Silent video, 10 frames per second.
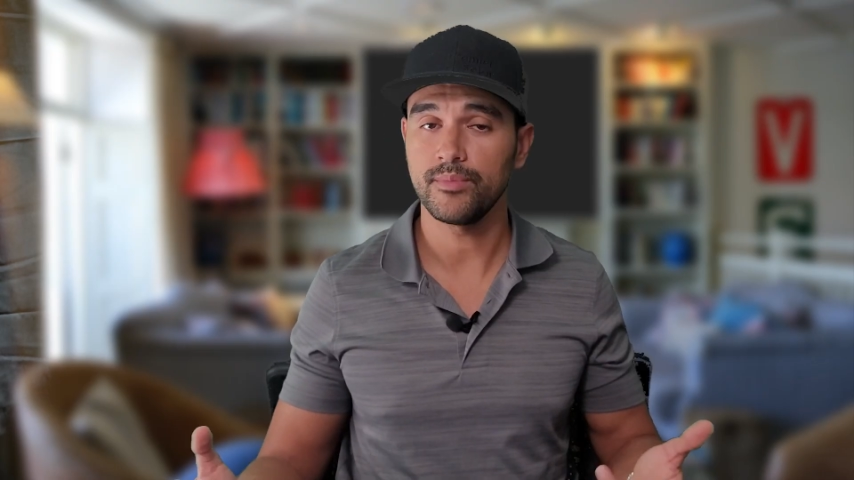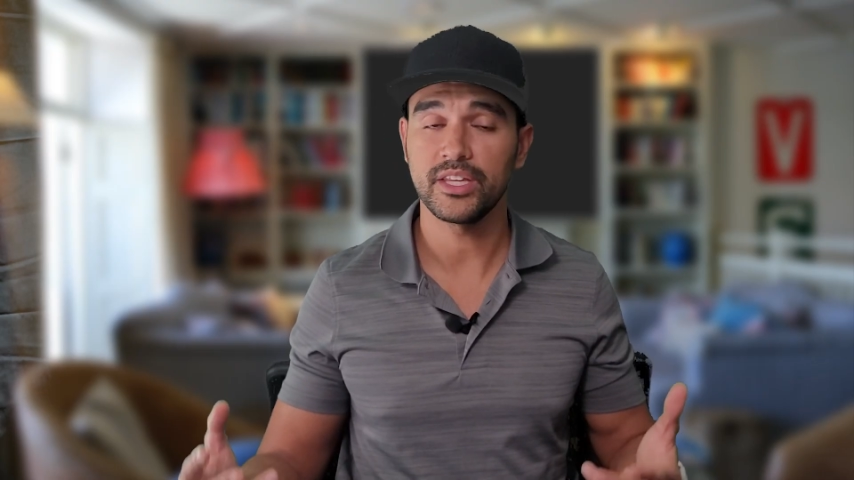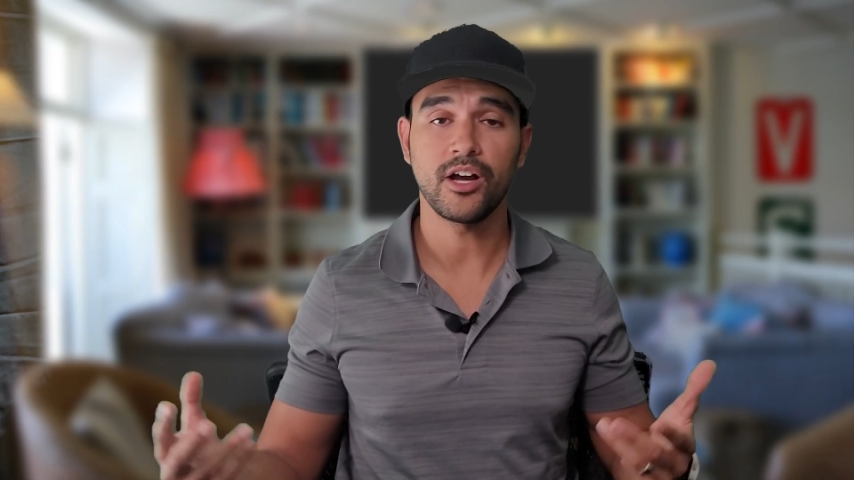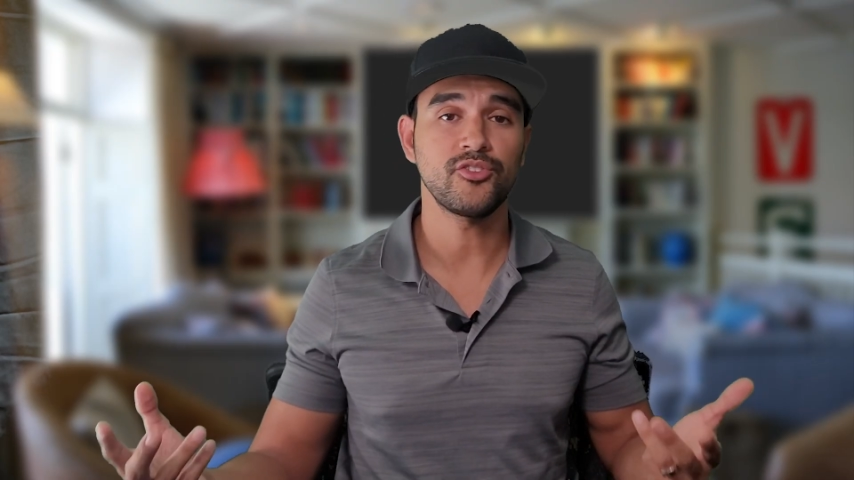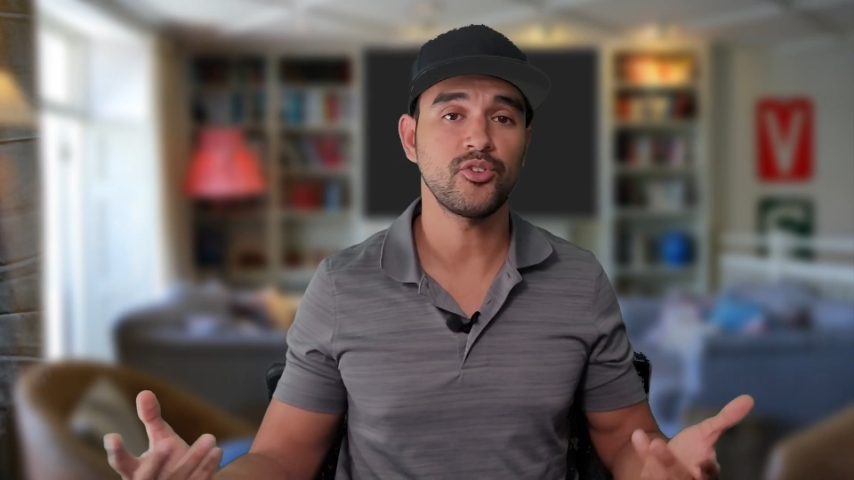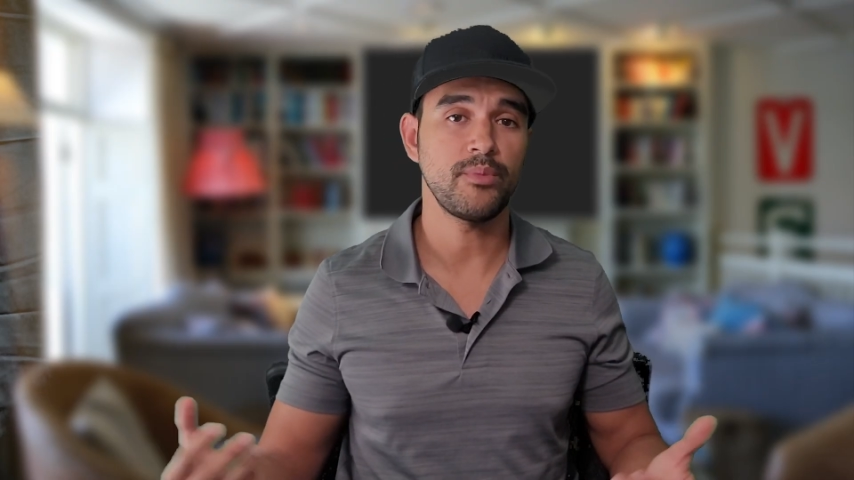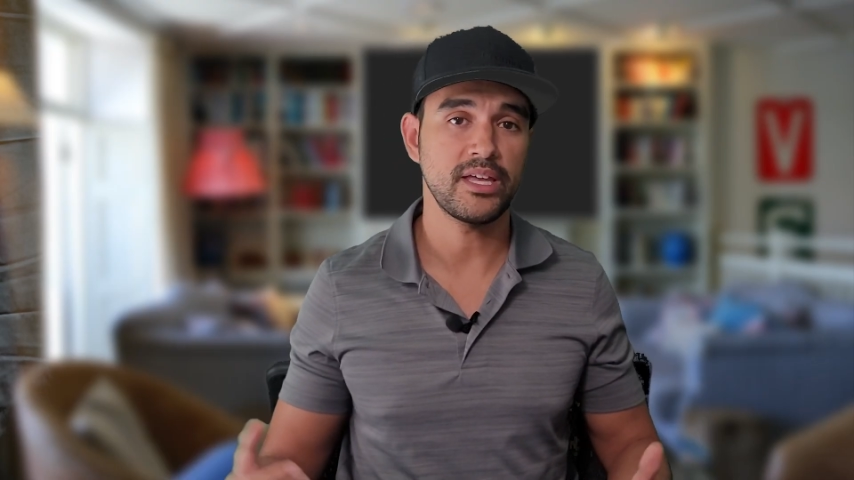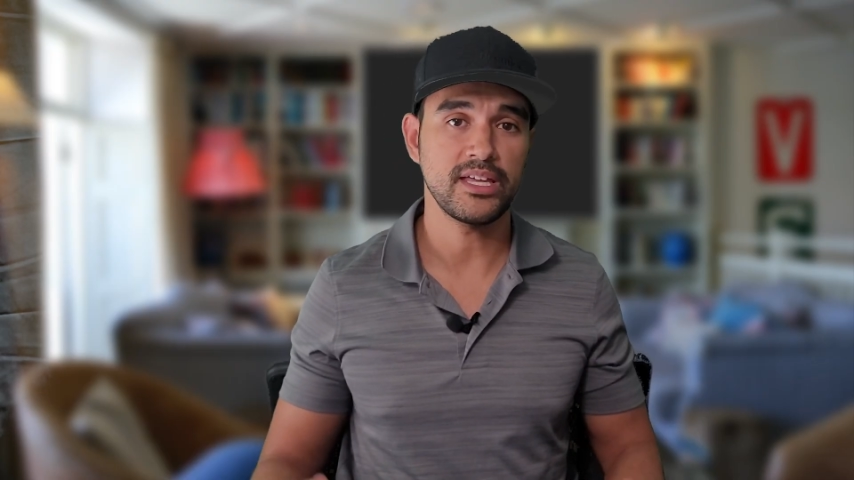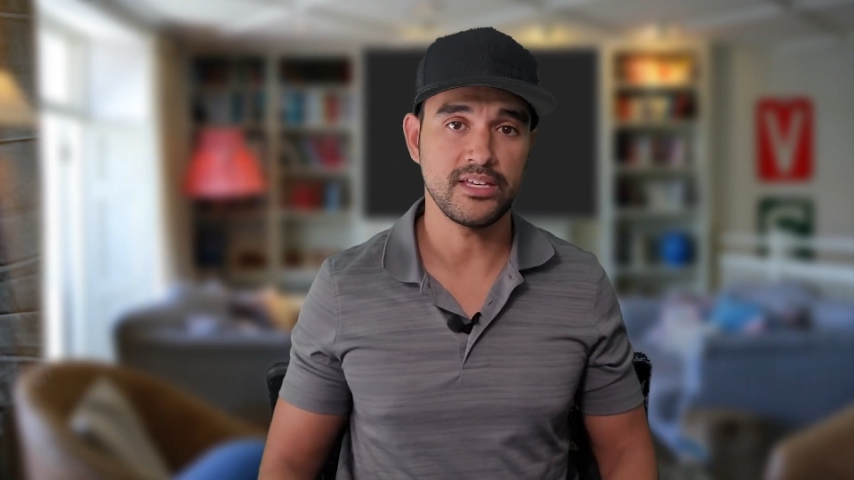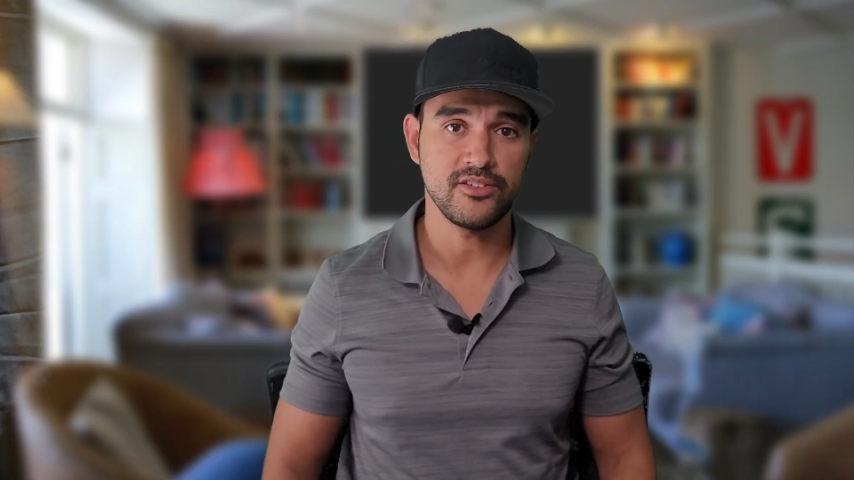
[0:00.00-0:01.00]
but they also
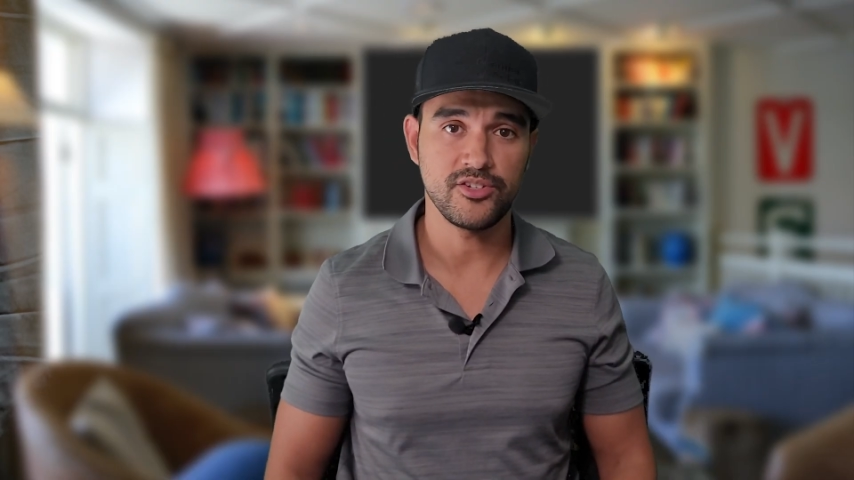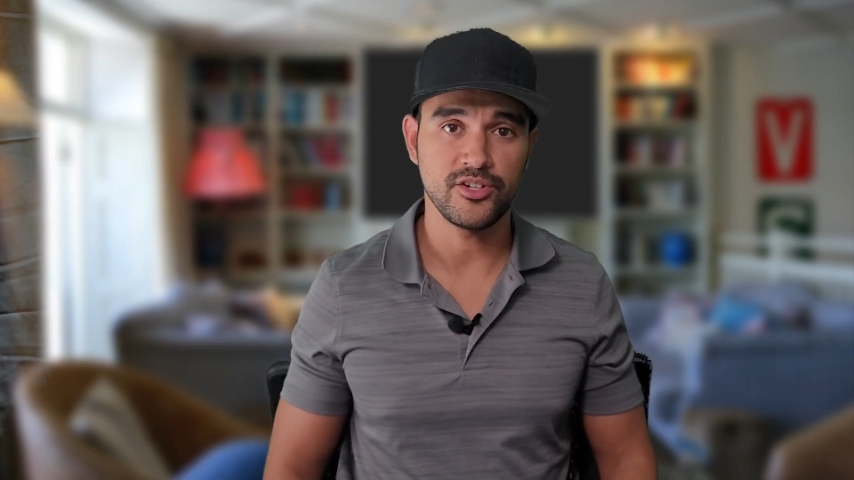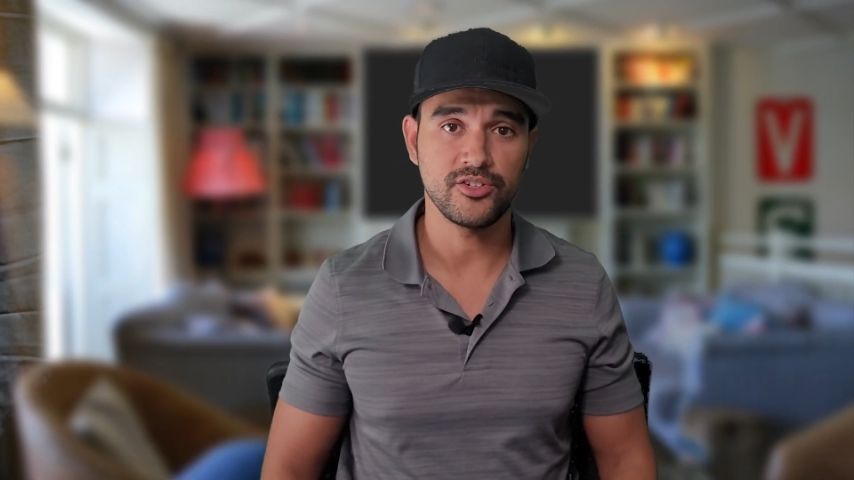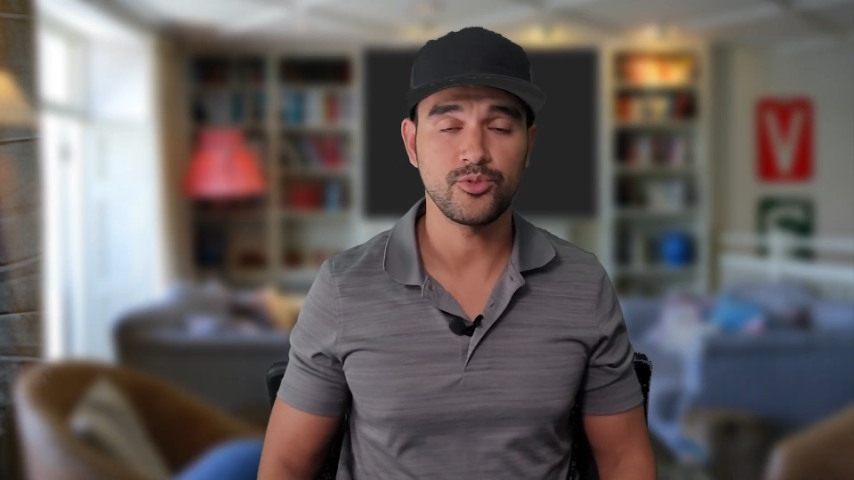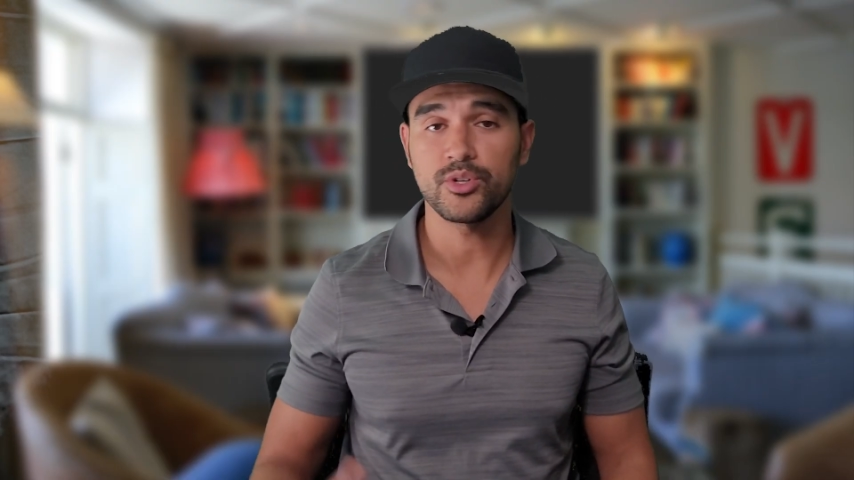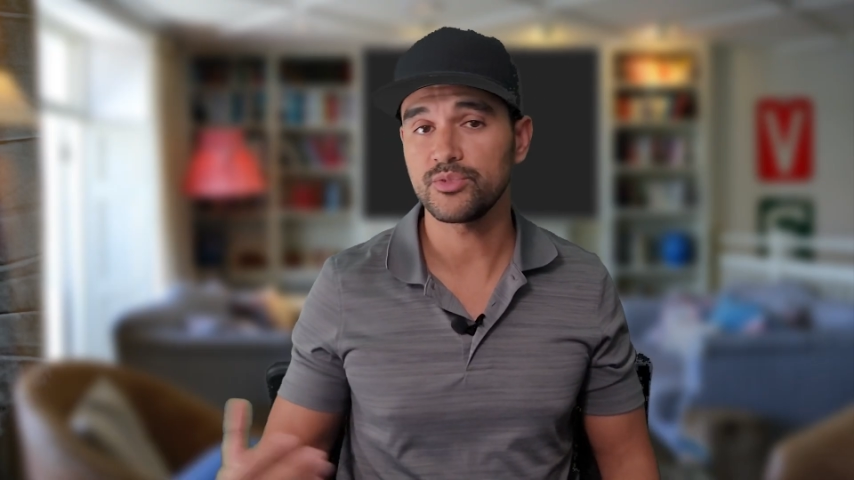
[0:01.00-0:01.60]
make it easier to